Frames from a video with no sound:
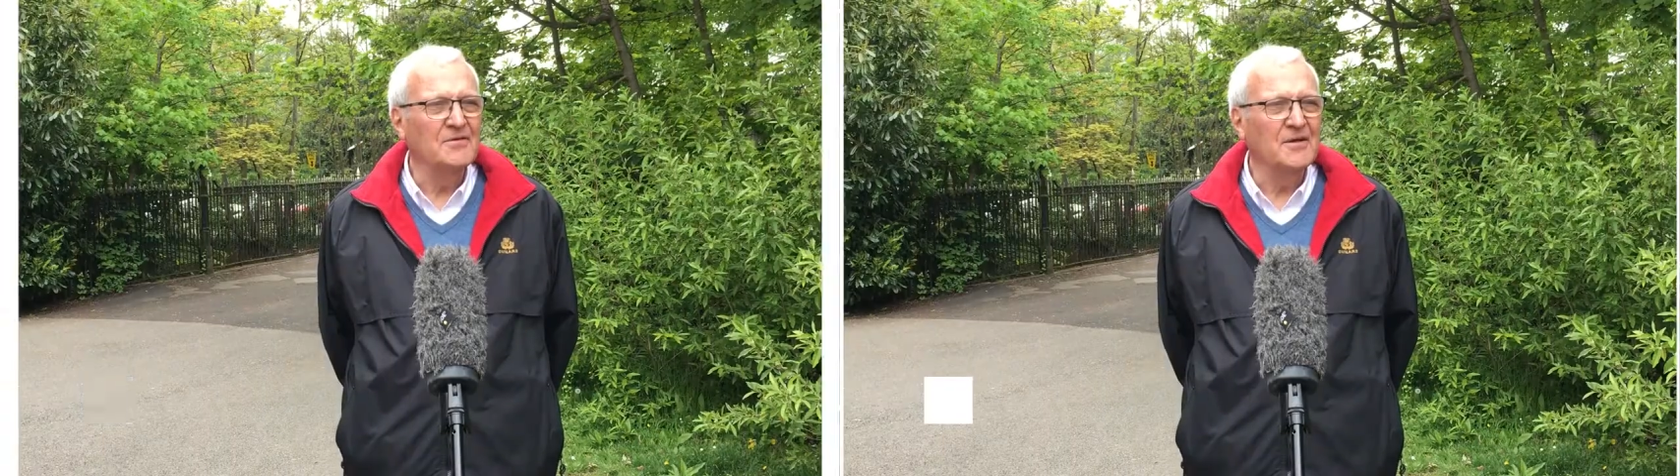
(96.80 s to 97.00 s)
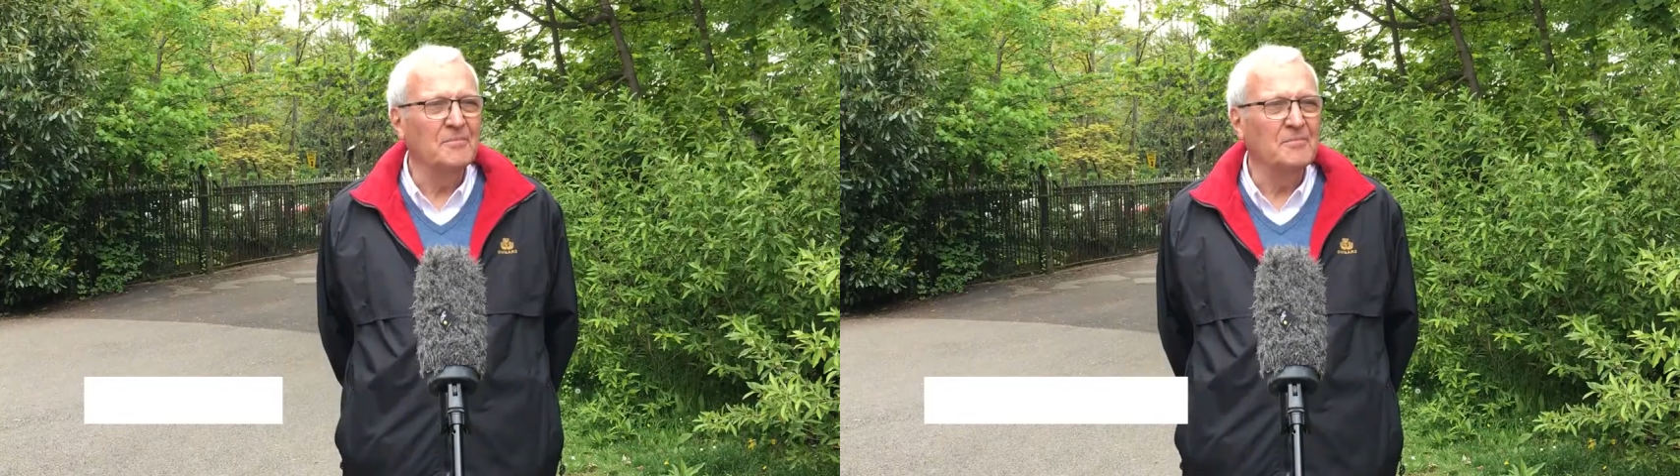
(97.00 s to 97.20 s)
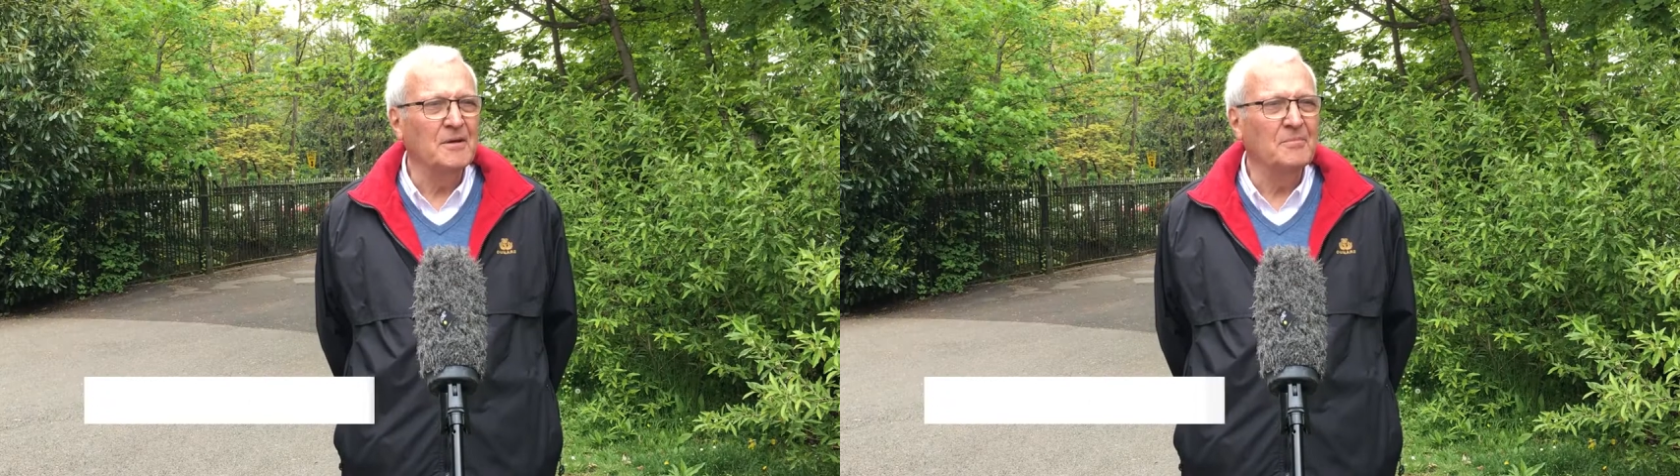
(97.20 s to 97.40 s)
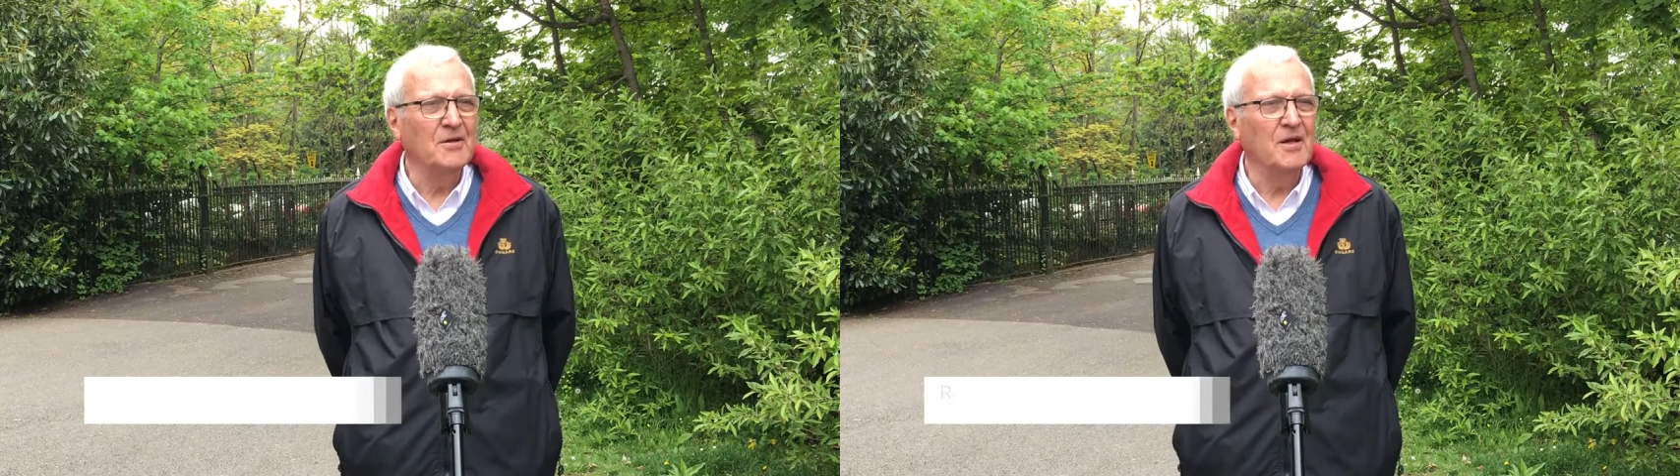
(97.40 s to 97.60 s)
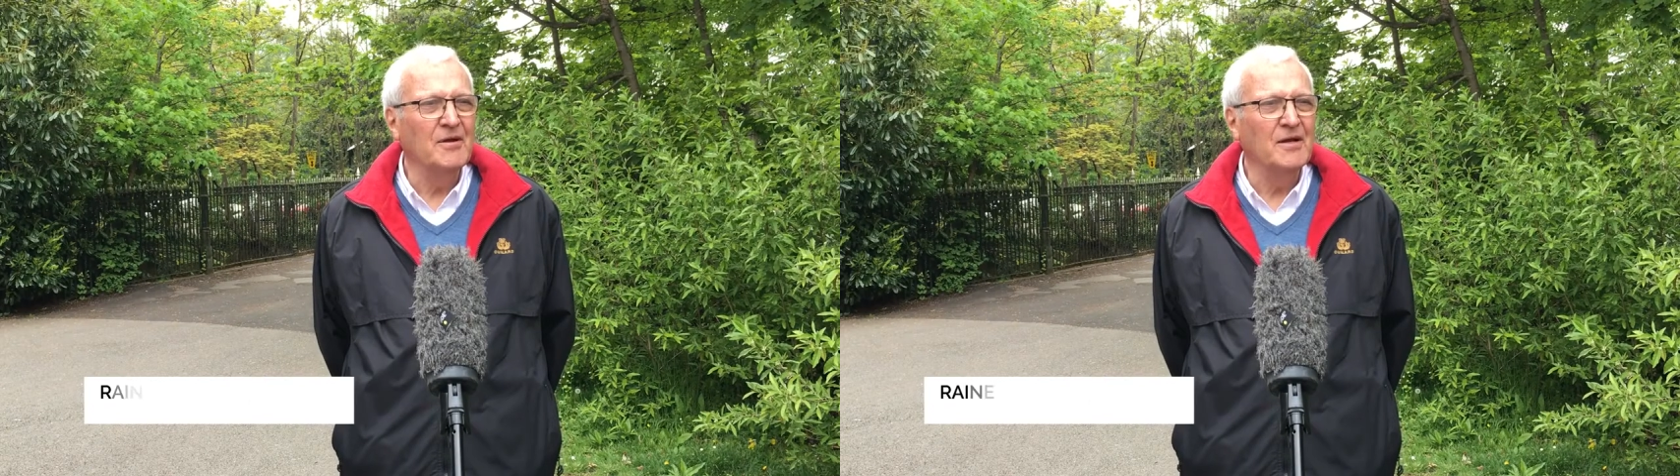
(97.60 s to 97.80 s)
think people
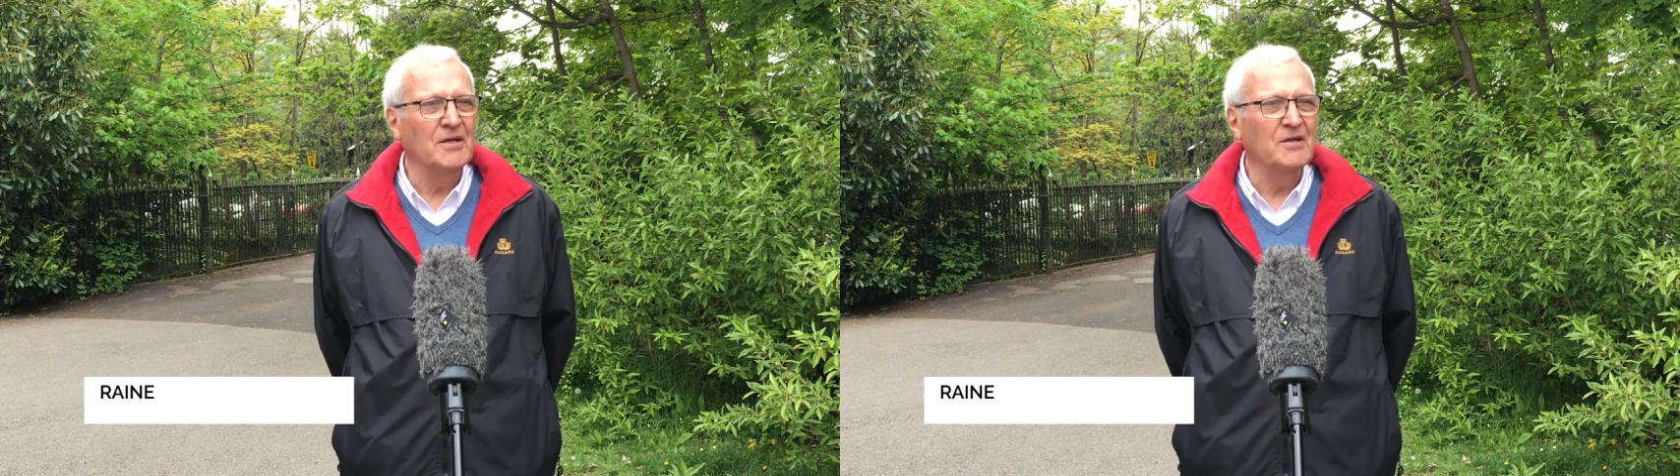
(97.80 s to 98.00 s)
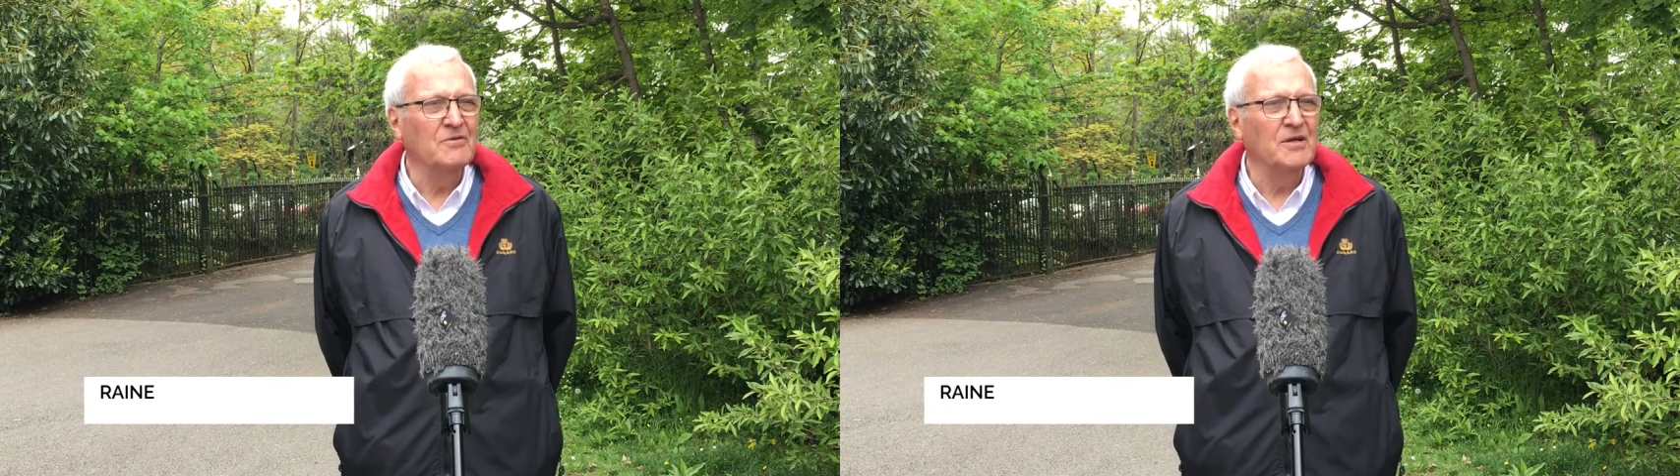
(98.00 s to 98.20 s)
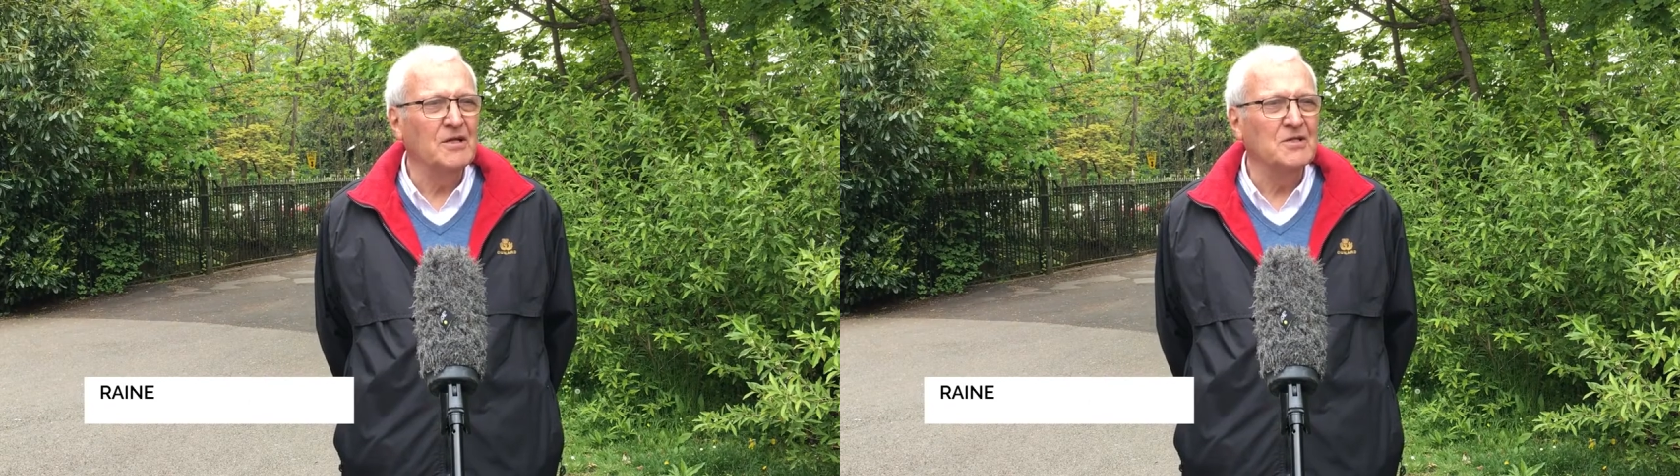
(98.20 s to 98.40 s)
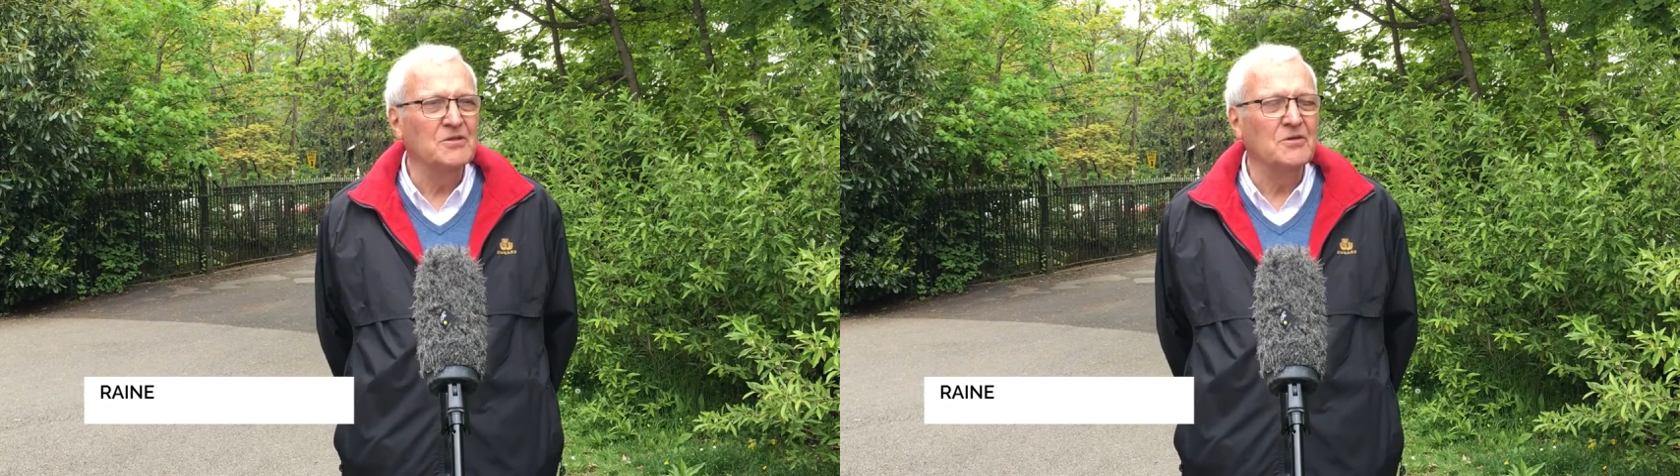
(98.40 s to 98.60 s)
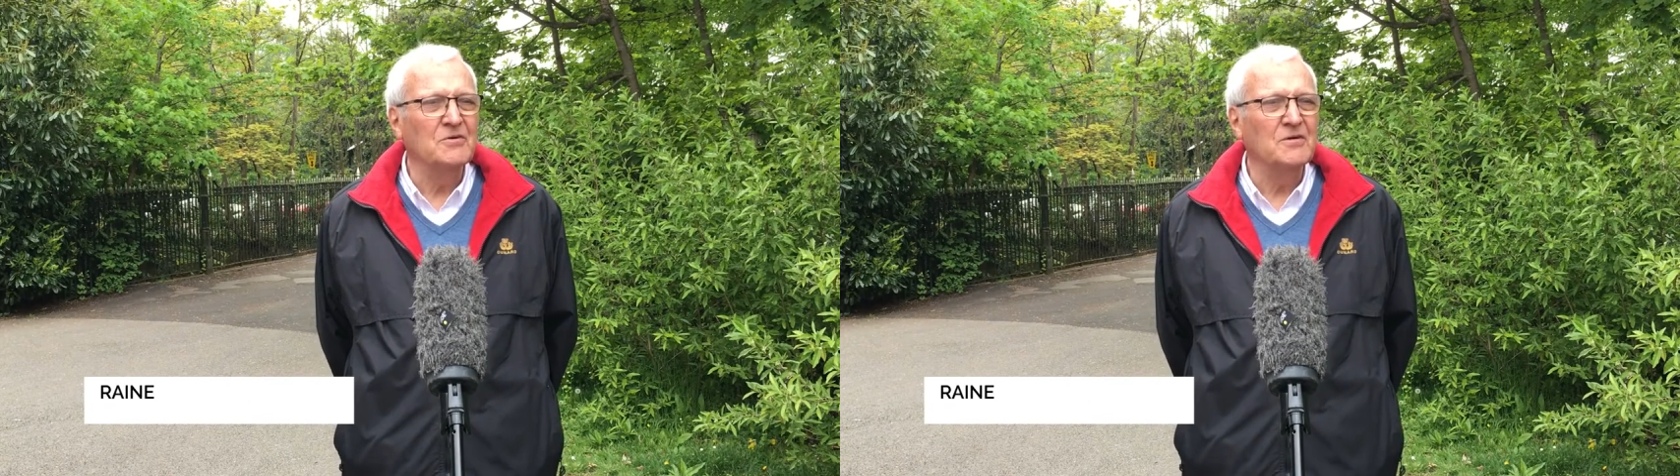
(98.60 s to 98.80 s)
are ready really to